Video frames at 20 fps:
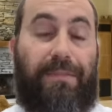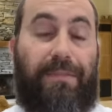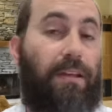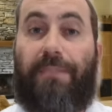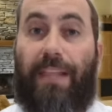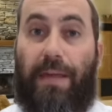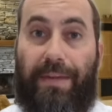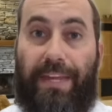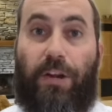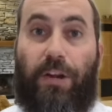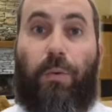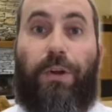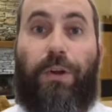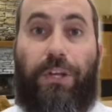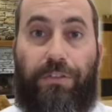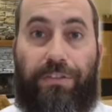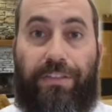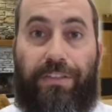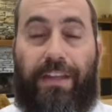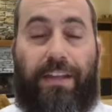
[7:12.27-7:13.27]
Let me hear what
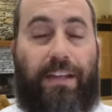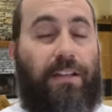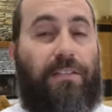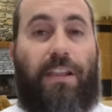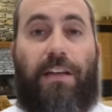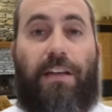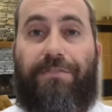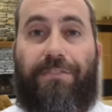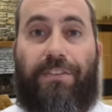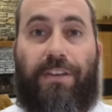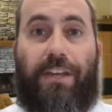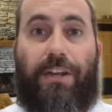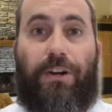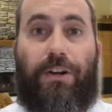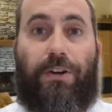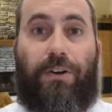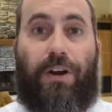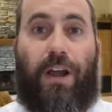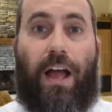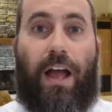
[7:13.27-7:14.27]
you think. Love to
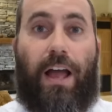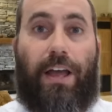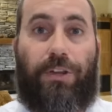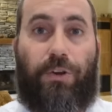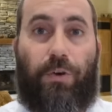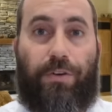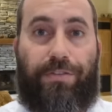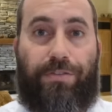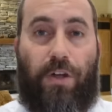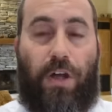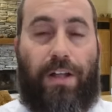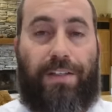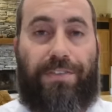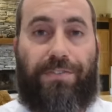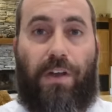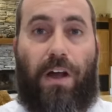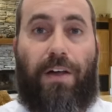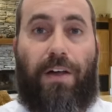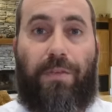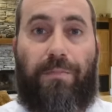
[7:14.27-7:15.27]
hear your
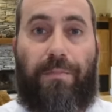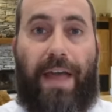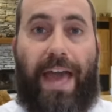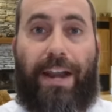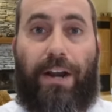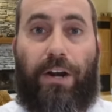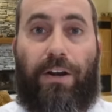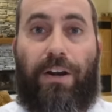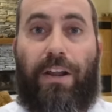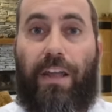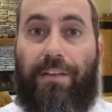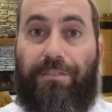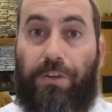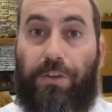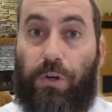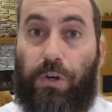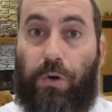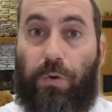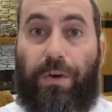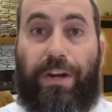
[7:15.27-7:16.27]
thoughts on the matter. If
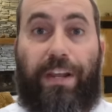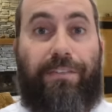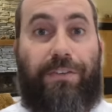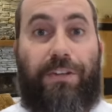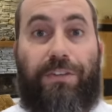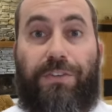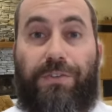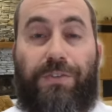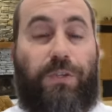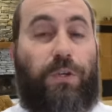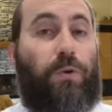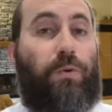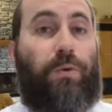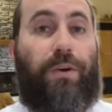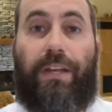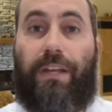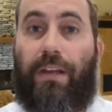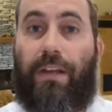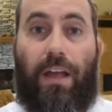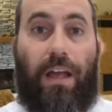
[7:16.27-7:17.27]
you agree, if you
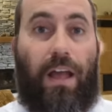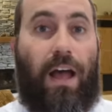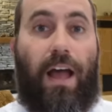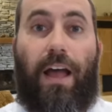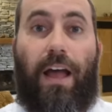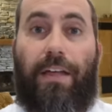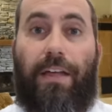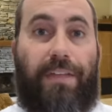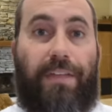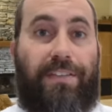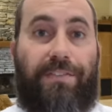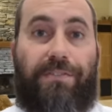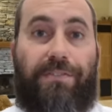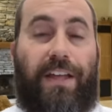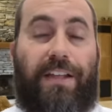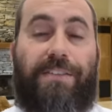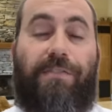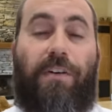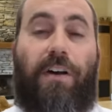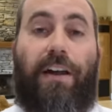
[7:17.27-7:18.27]
disagree,
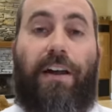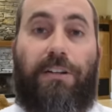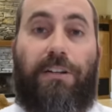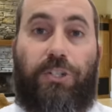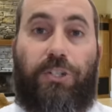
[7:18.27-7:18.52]
that's fine.